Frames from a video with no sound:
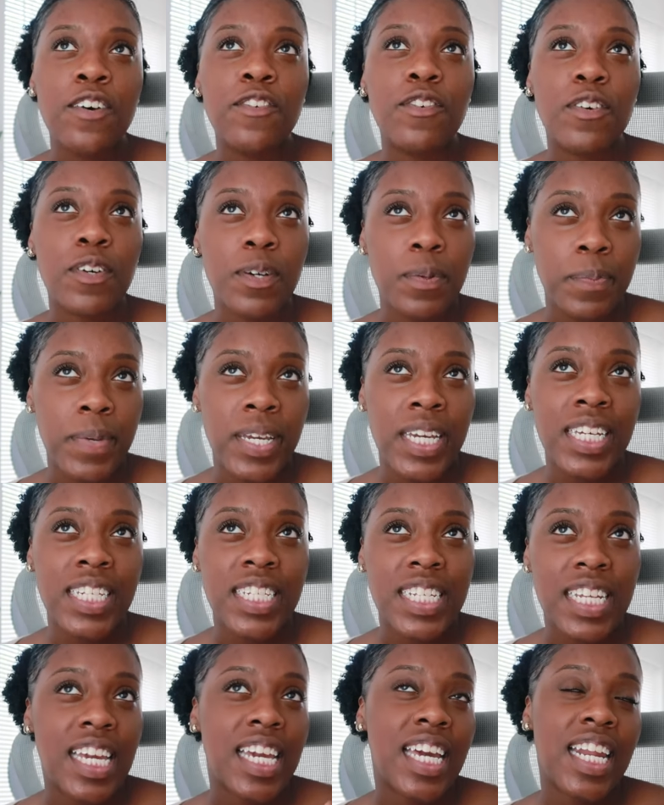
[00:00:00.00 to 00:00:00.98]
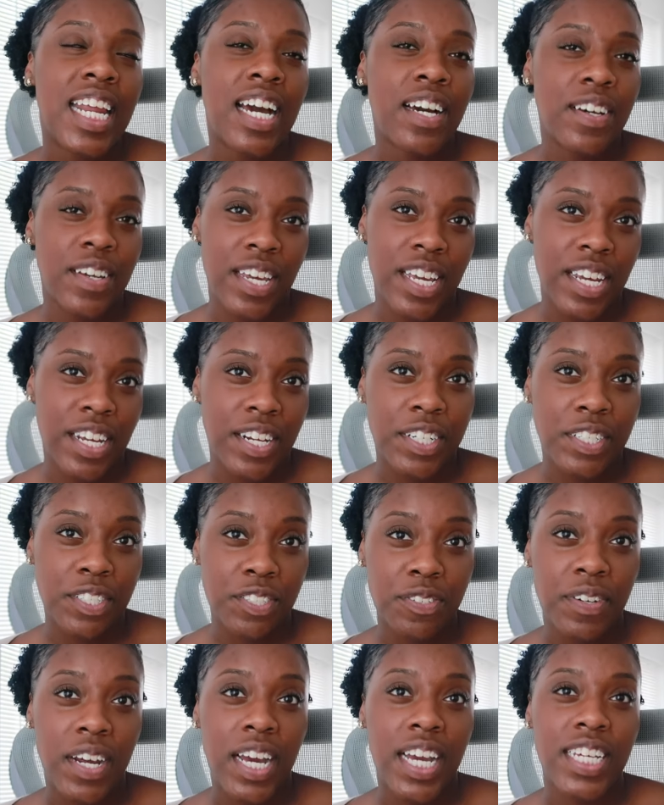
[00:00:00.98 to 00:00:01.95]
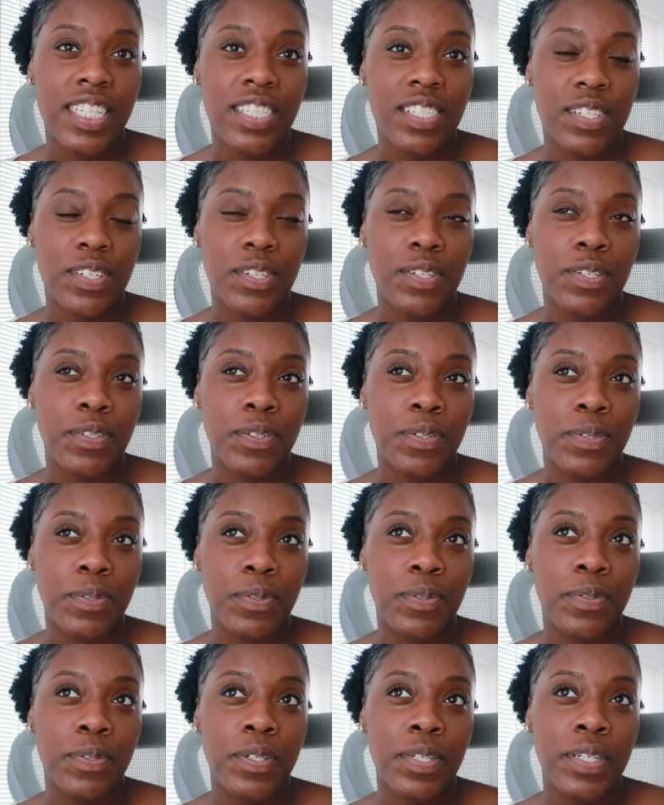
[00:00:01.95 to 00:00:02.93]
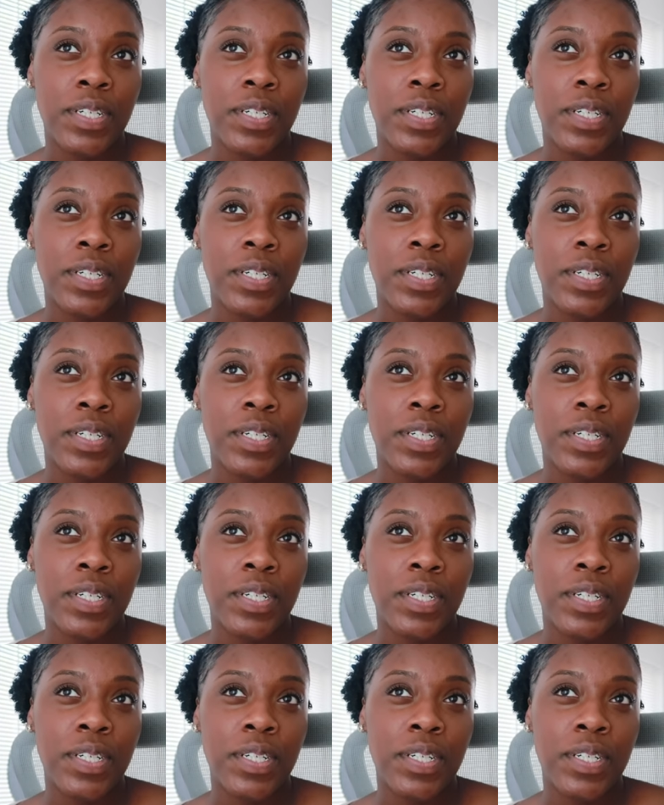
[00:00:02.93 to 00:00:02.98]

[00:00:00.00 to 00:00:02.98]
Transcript: for me to get out here and try to